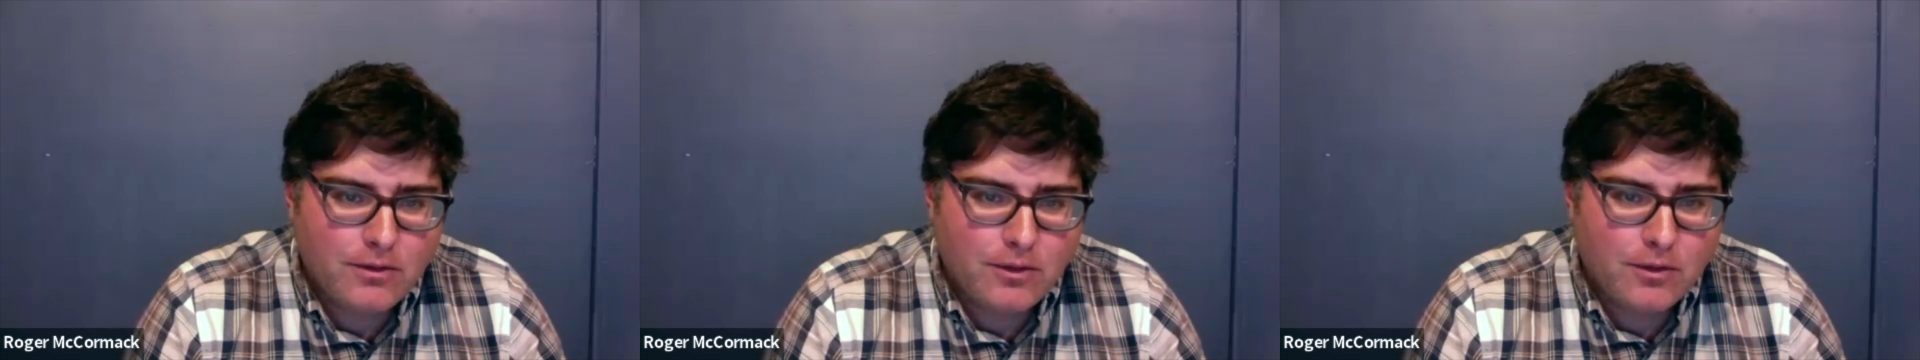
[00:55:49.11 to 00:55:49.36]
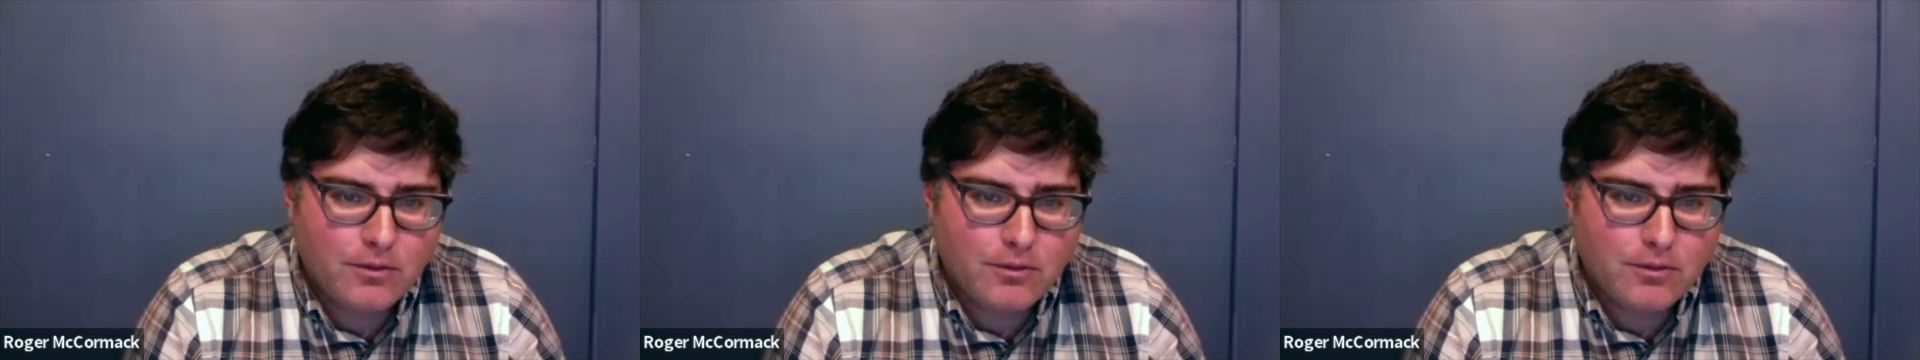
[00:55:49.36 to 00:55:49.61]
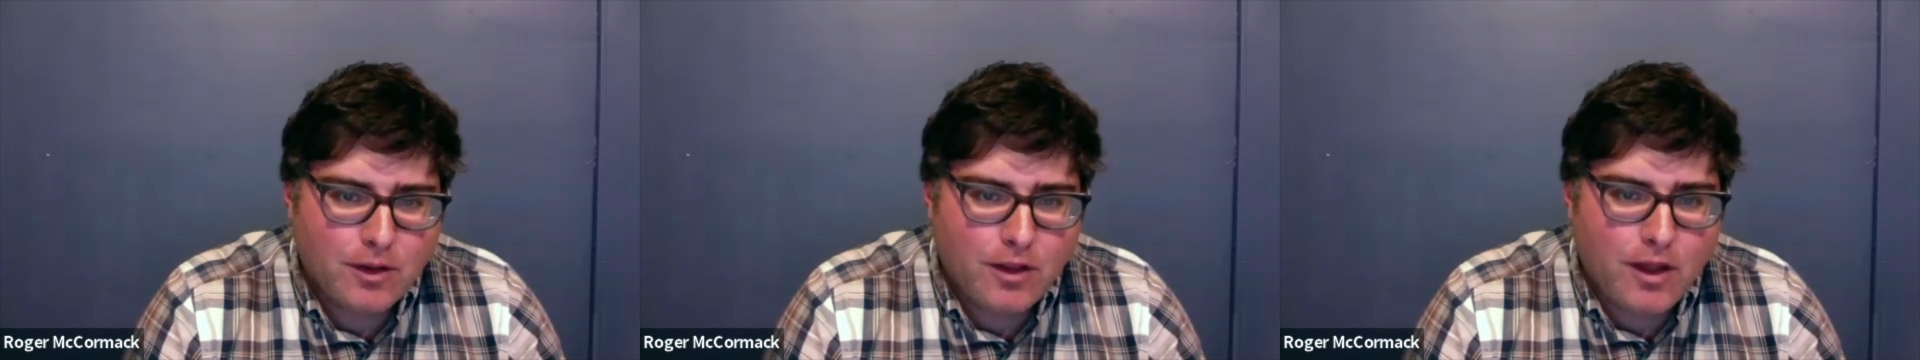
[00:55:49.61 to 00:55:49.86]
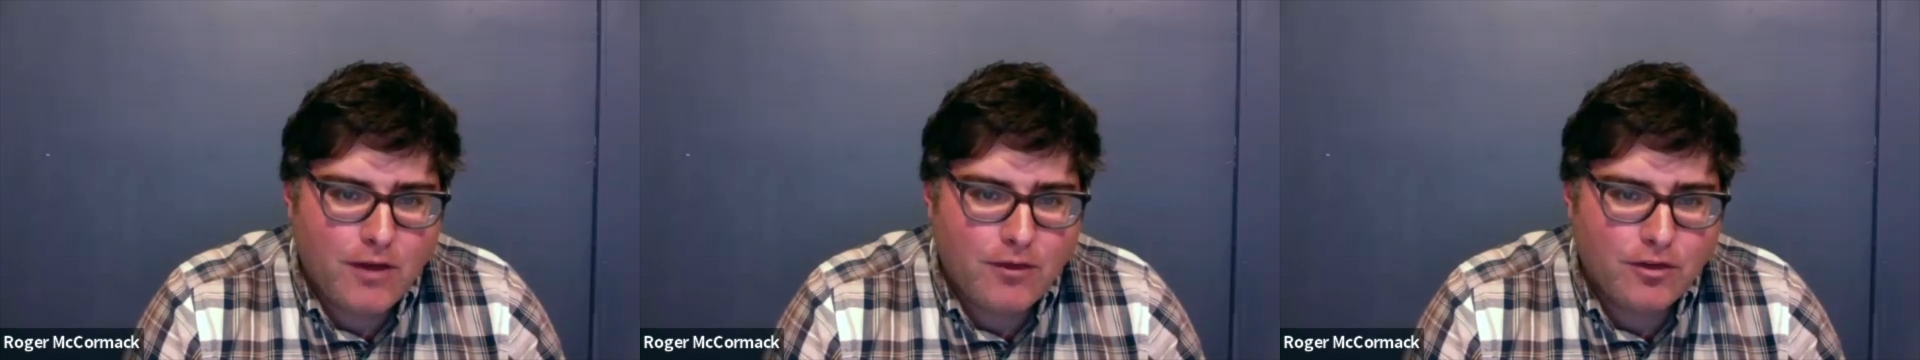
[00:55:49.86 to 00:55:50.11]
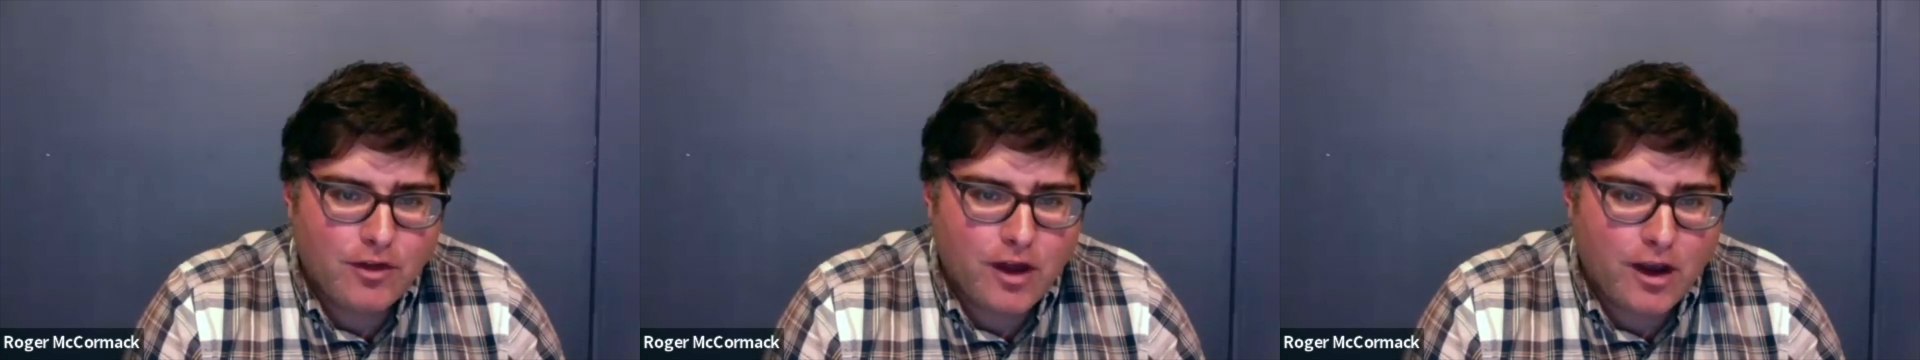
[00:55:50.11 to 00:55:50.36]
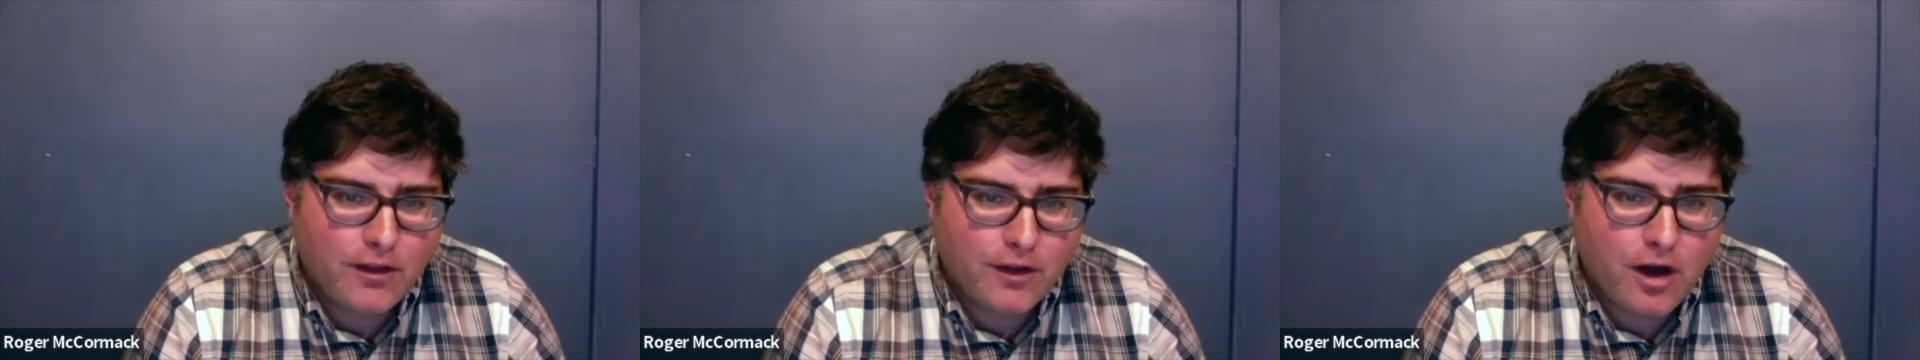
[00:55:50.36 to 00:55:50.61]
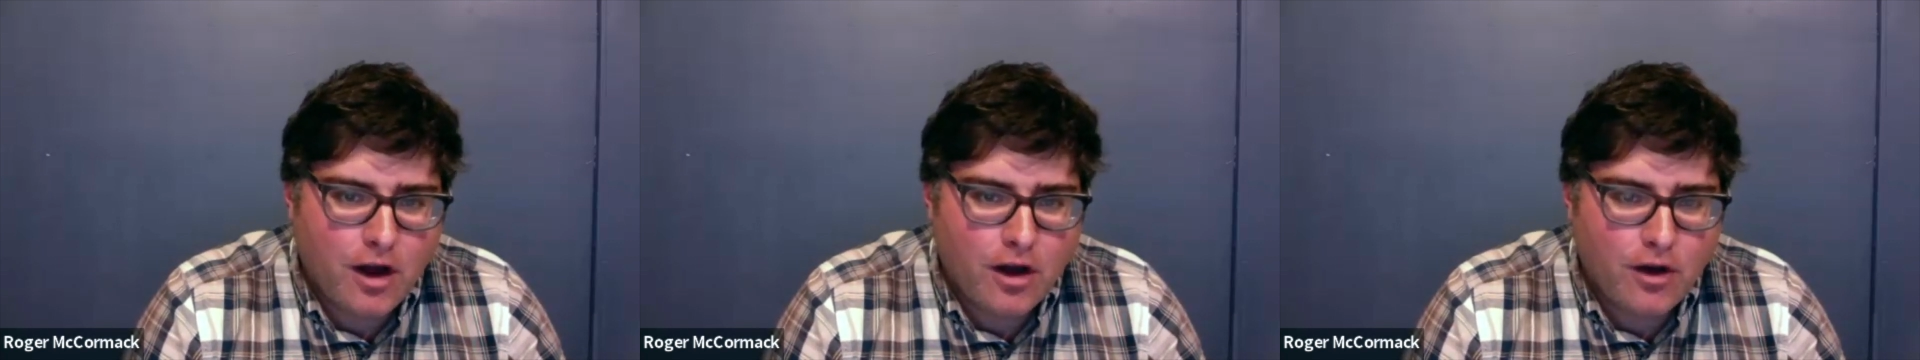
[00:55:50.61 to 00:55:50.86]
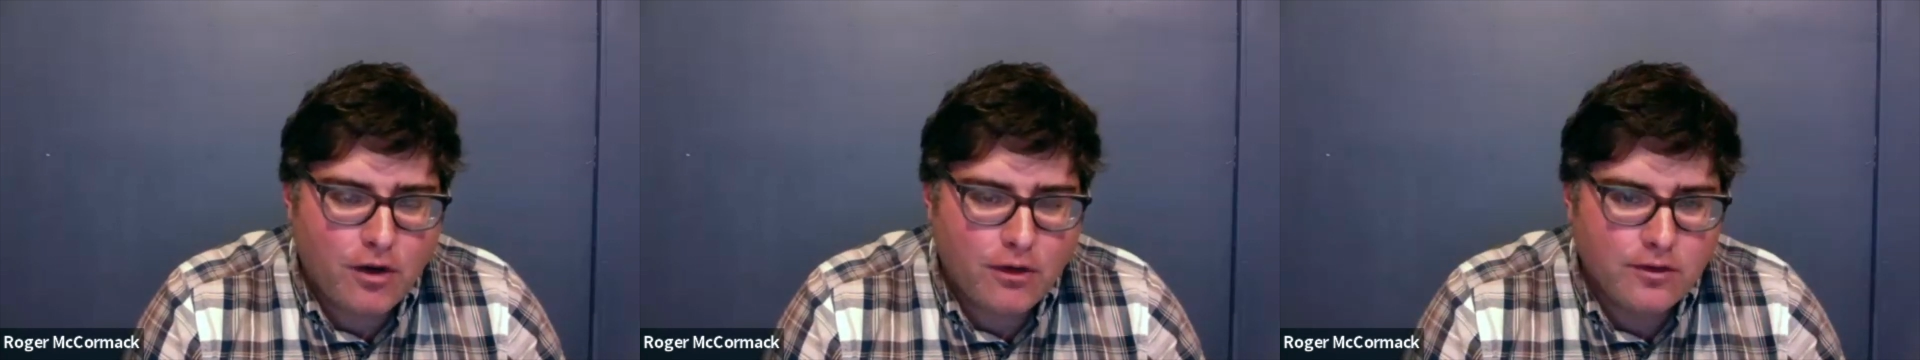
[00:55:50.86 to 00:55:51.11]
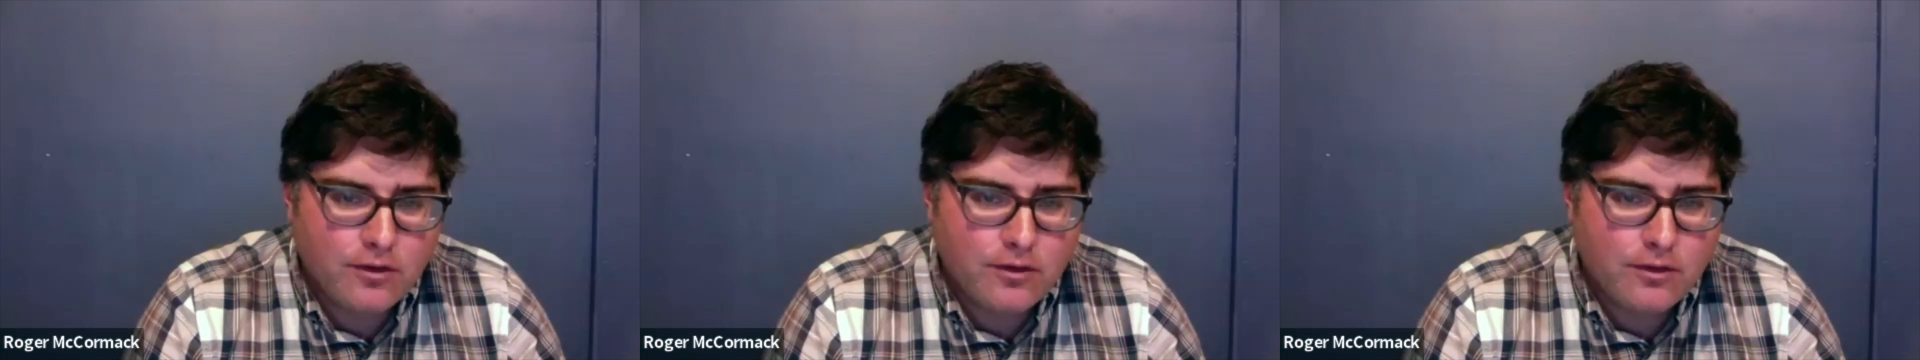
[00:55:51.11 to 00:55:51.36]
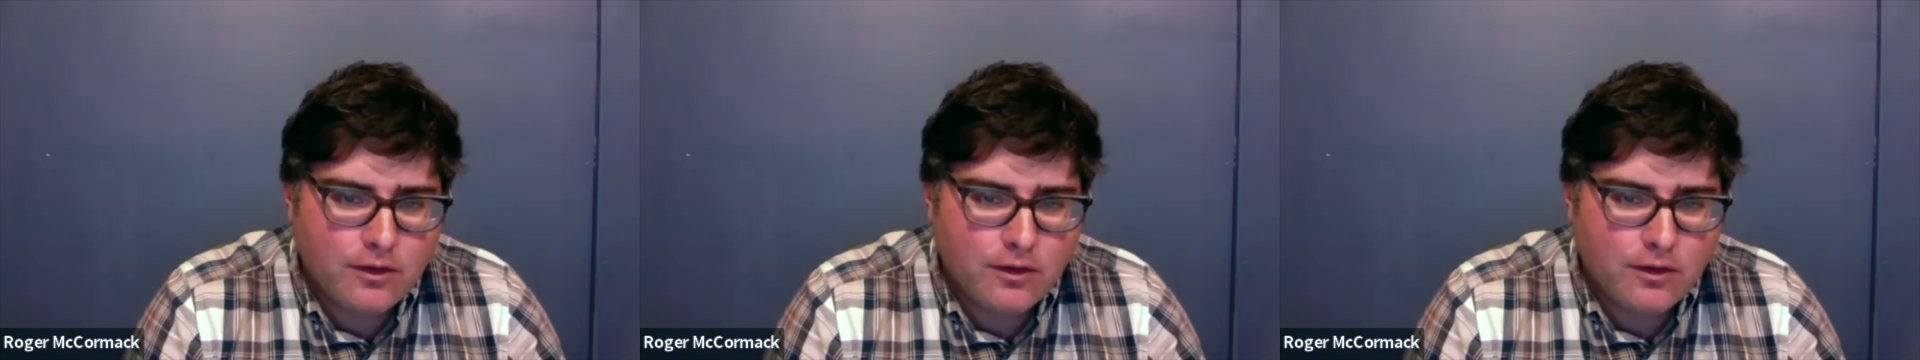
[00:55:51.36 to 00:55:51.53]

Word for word: what, what life was like in the concourse